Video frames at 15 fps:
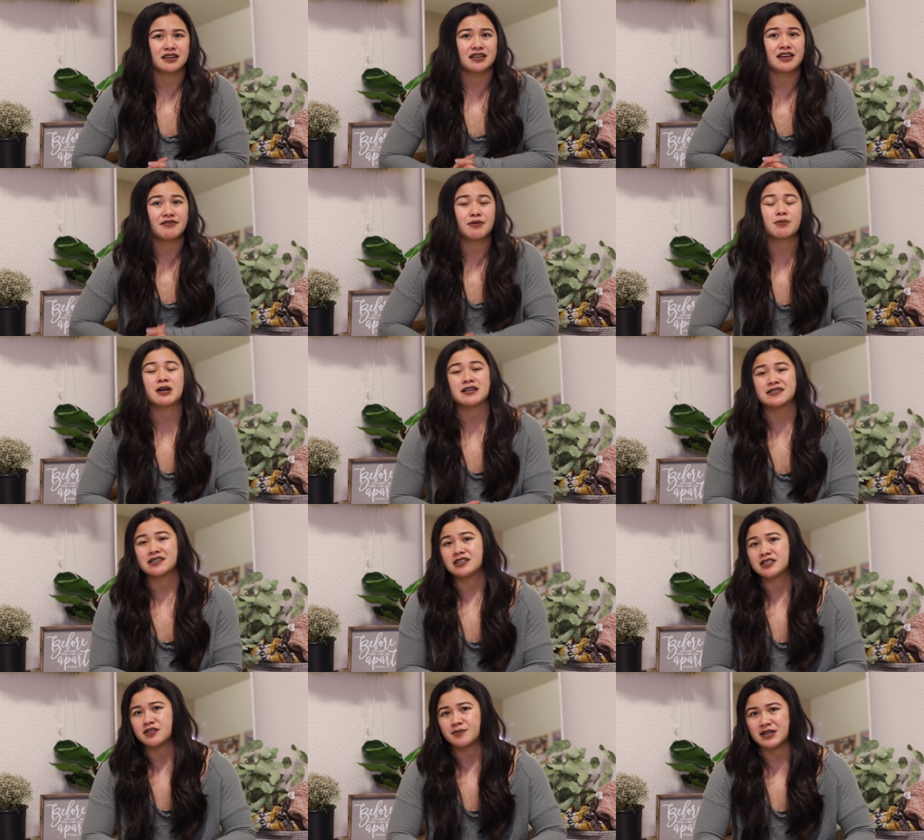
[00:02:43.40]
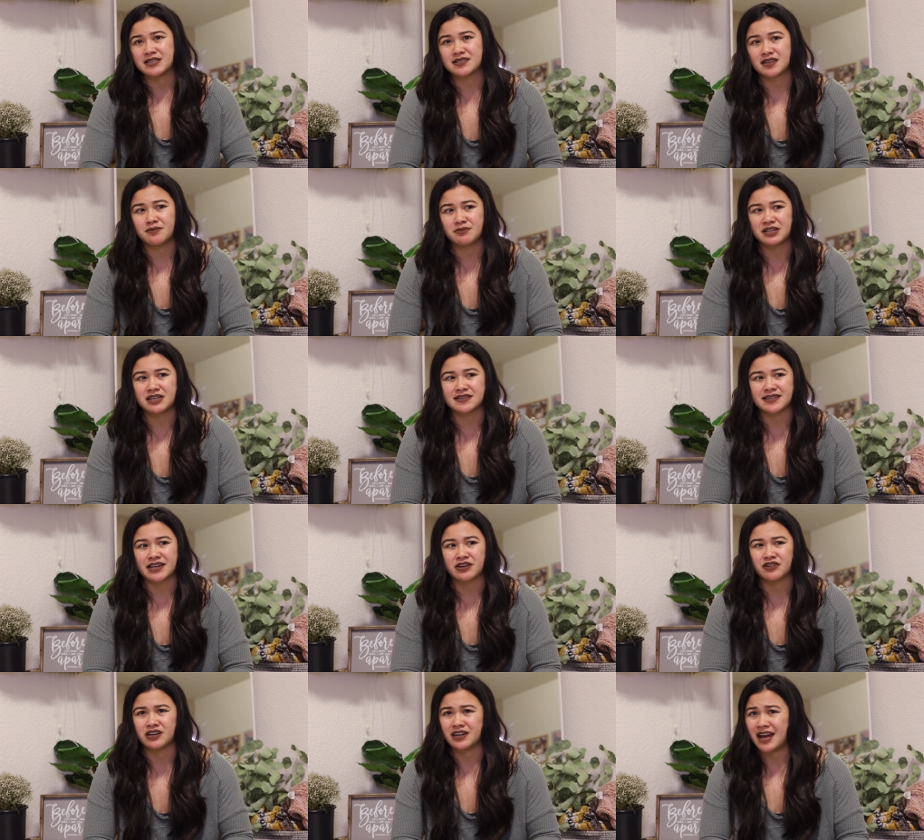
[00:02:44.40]
give up custody to my son because
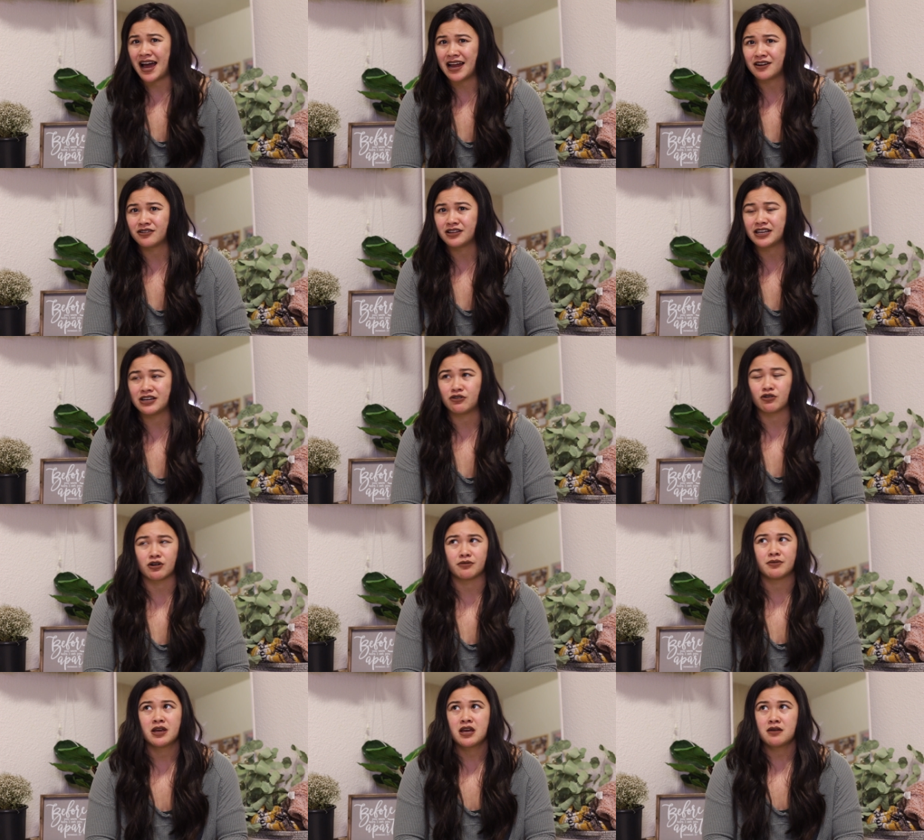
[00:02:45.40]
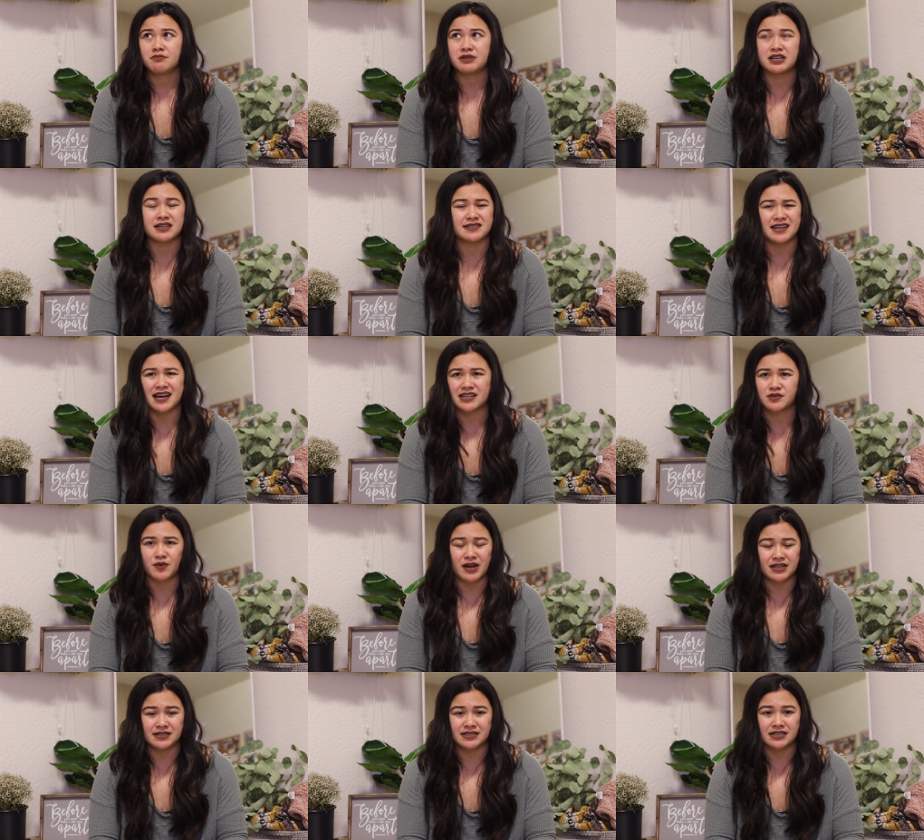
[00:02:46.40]
I couldn't handle it or because X,
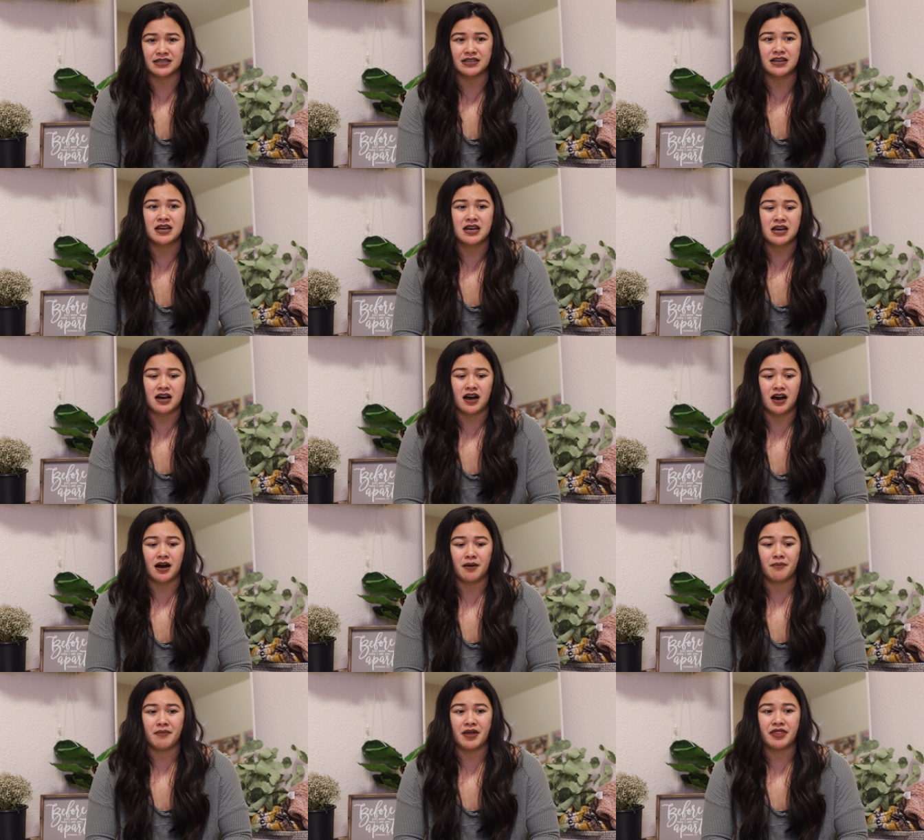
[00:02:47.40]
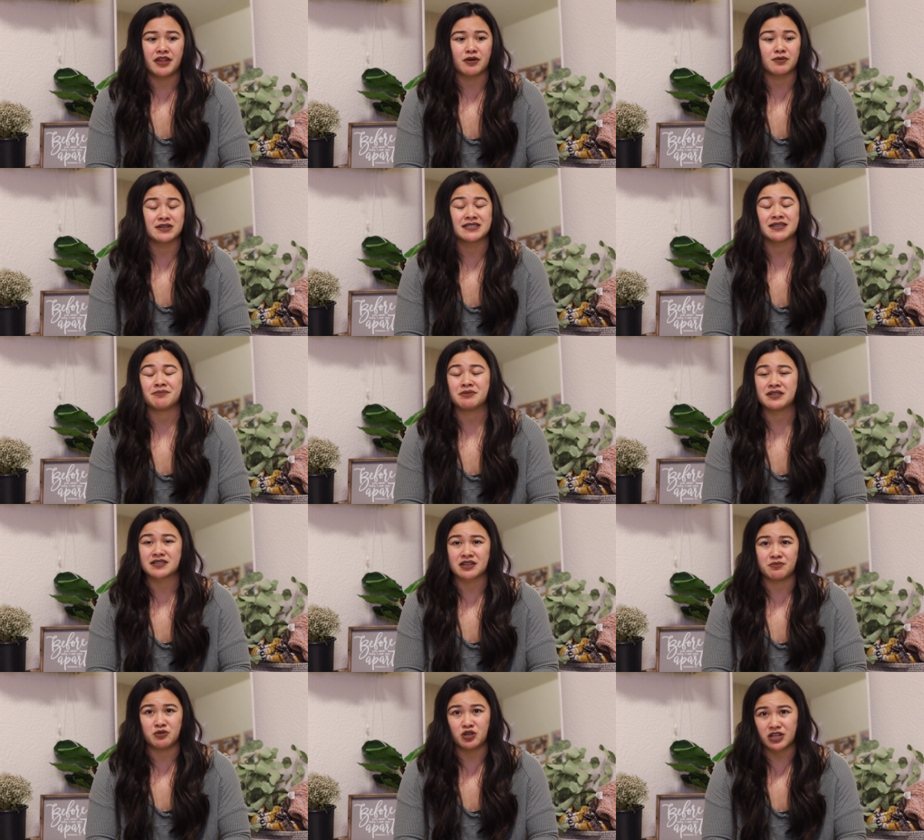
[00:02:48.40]
Y, and Z. Um, there was some
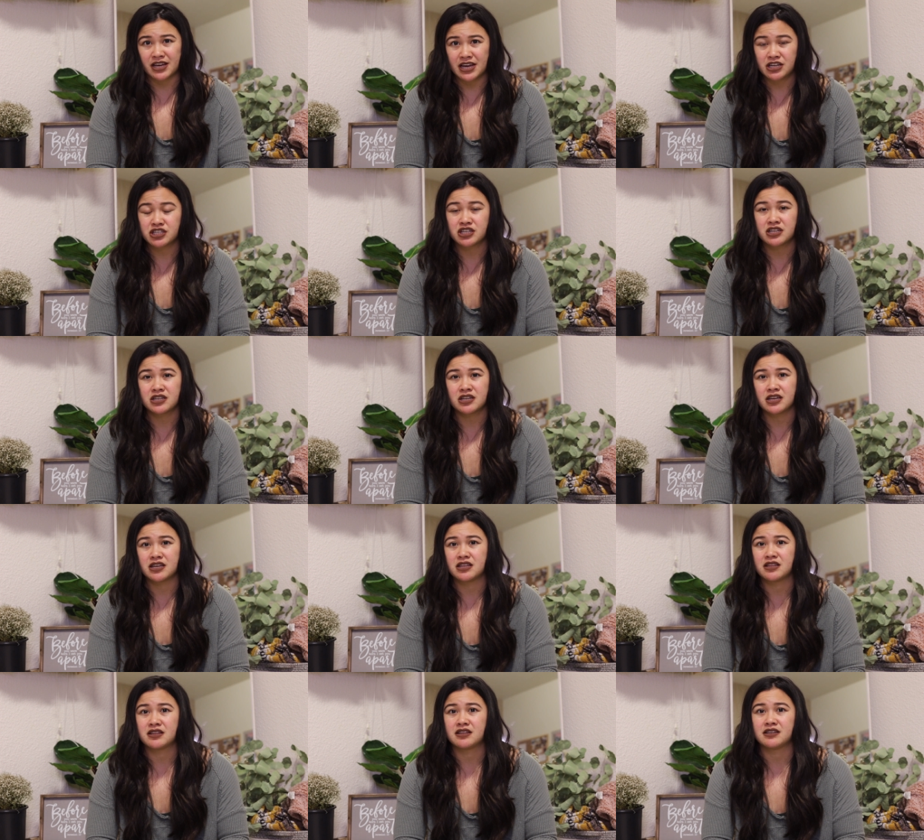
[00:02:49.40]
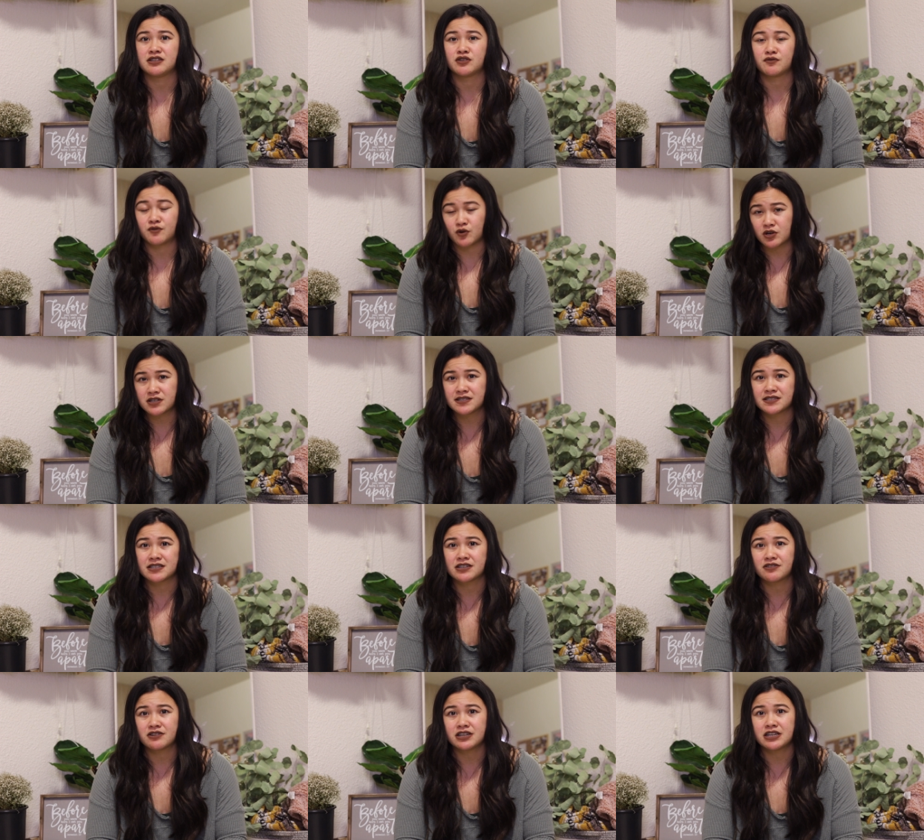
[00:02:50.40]
miscommunication in the divorce
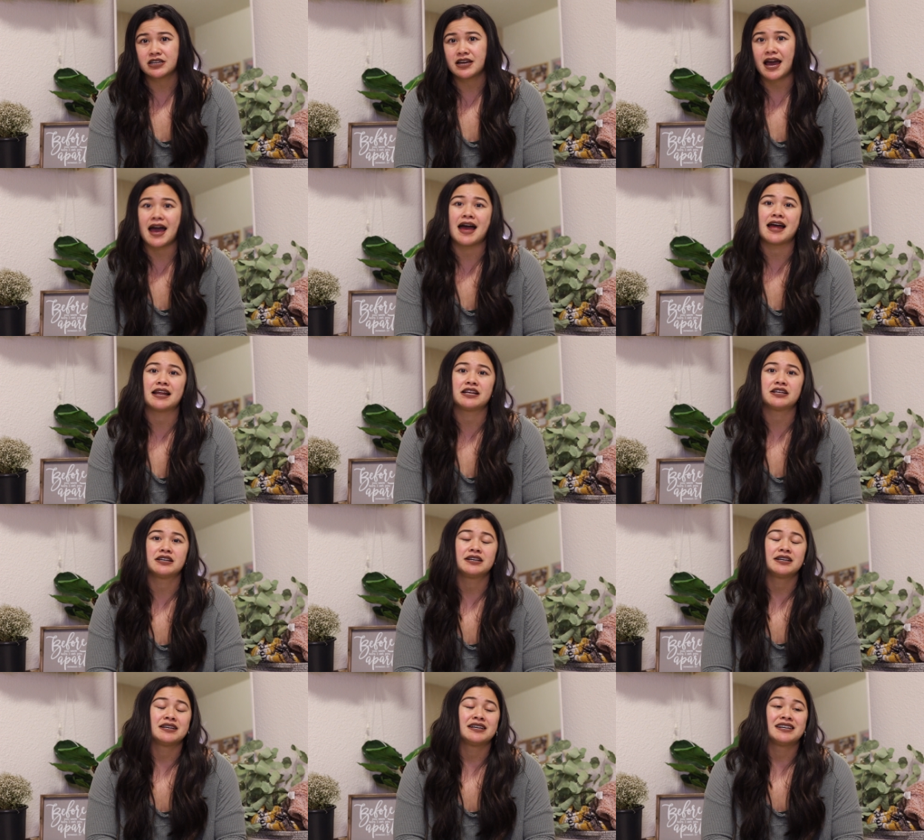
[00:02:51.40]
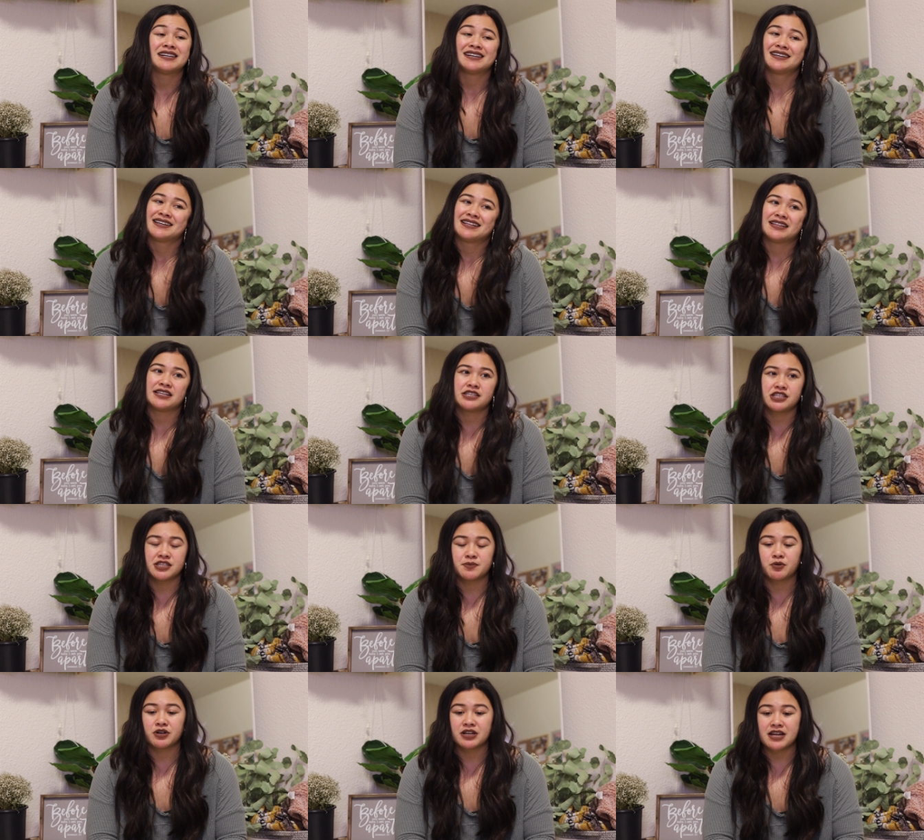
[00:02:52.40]
decree and let's
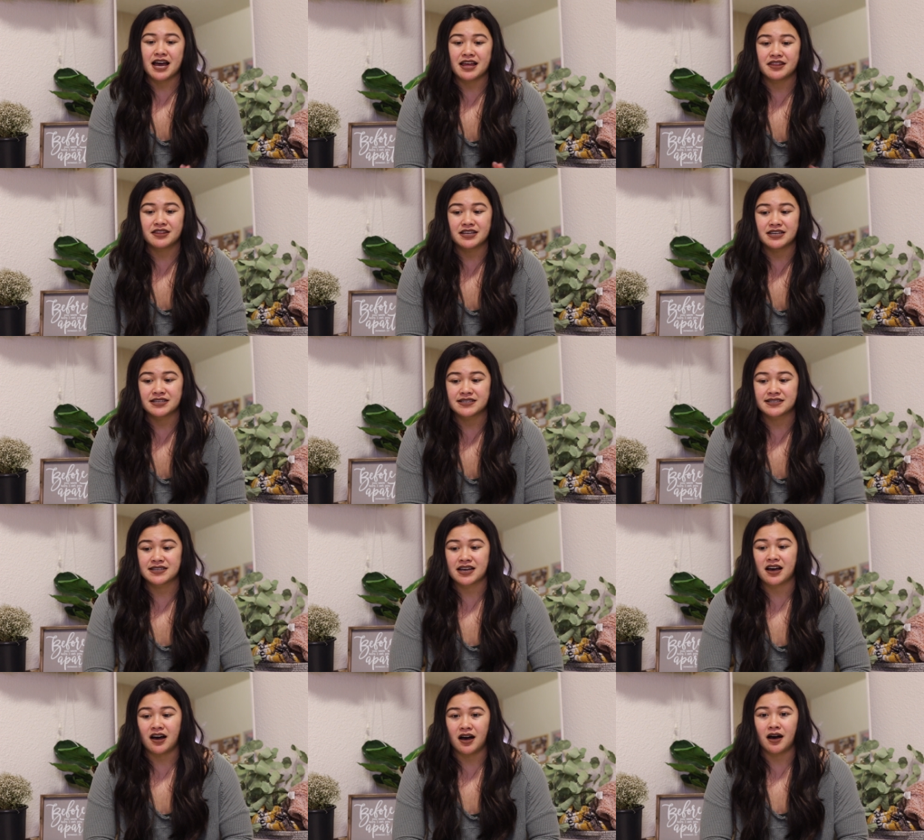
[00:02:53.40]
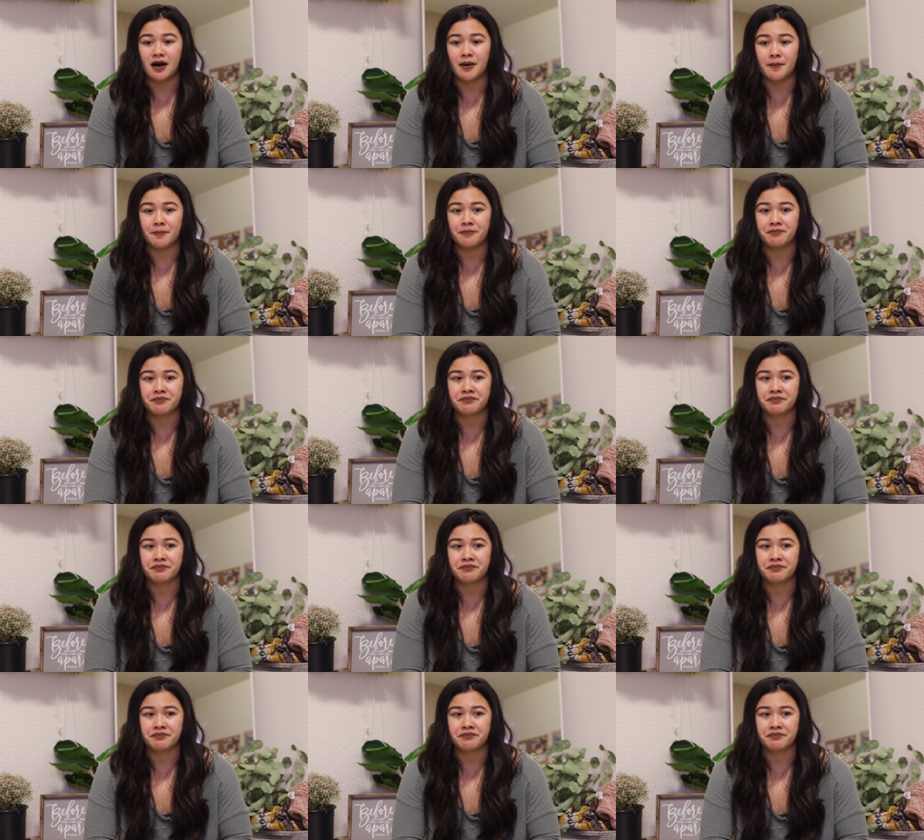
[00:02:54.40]
just put it at this, um,